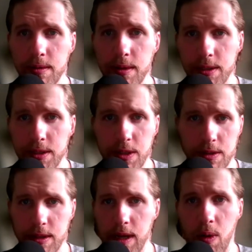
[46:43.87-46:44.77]
It's
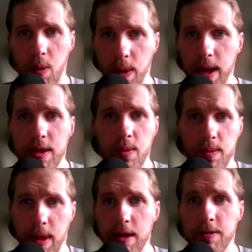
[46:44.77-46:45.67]
just like a way that we
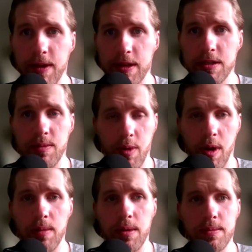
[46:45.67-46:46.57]
manifest the
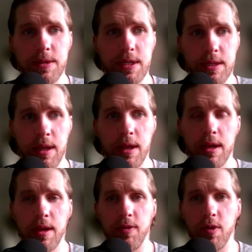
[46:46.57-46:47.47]
problems. And
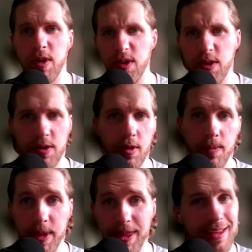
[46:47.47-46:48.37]
if you can just, oh,
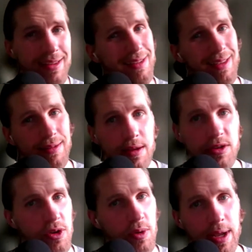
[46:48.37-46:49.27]
but this is this
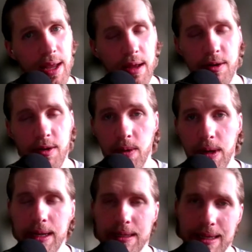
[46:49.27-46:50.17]
issue, I can't do
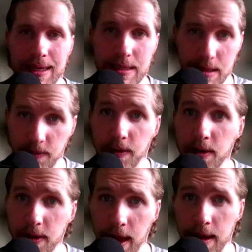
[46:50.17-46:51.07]
it. And it's like, is it the
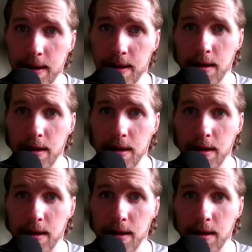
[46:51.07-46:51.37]
fear that?